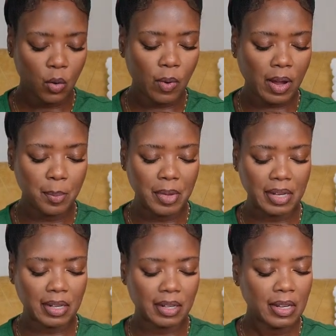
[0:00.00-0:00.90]
recommend
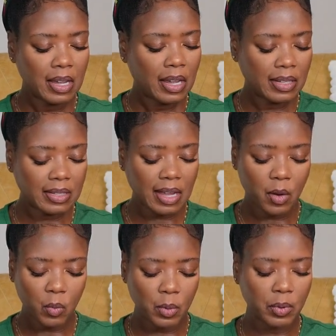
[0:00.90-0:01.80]
it. It's got,
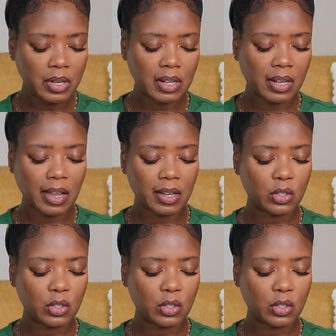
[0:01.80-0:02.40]
what are we looking at,